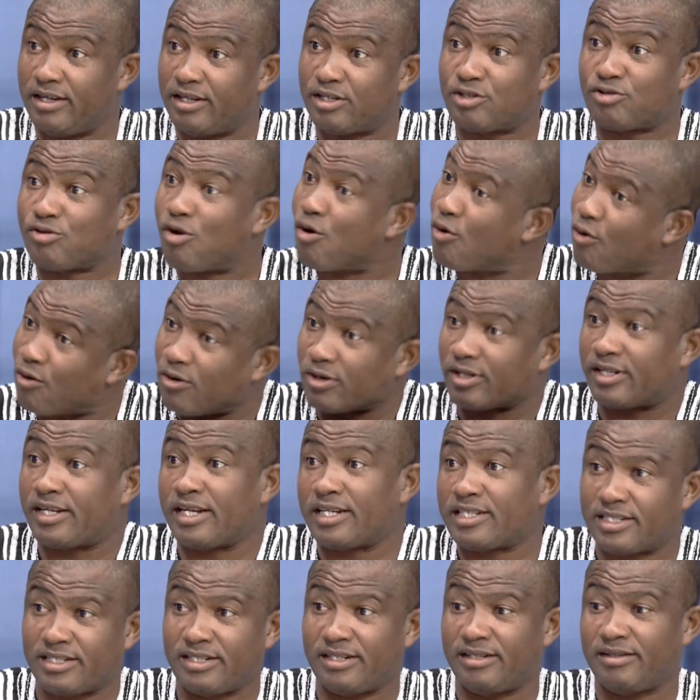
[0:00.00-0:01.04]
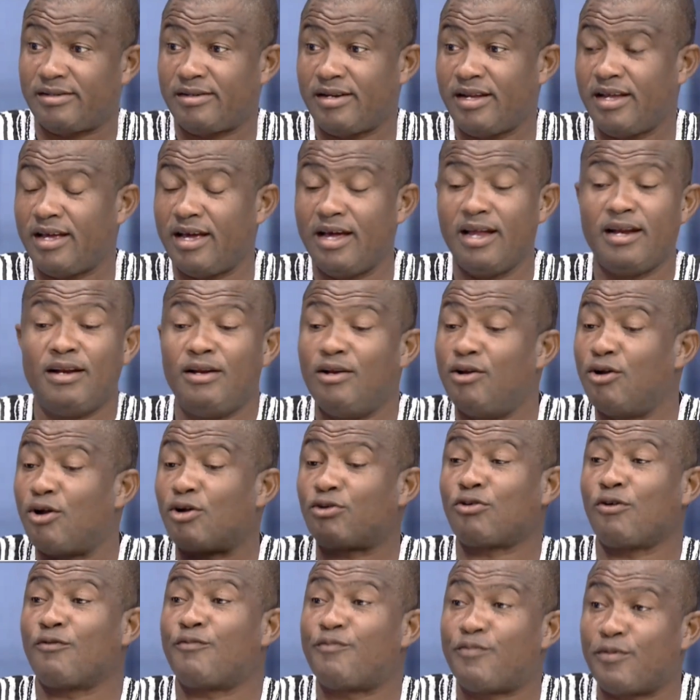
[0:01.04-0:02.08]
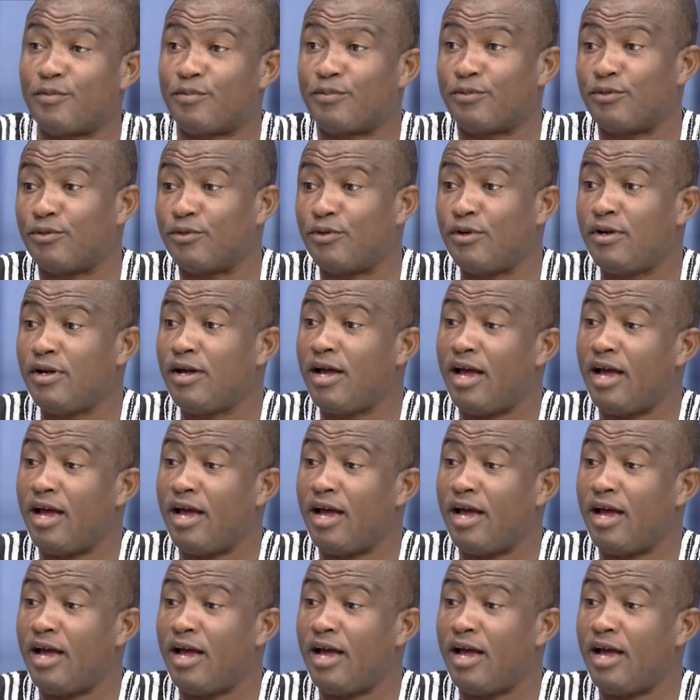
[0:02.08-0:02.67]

is not contesting, a lot of people,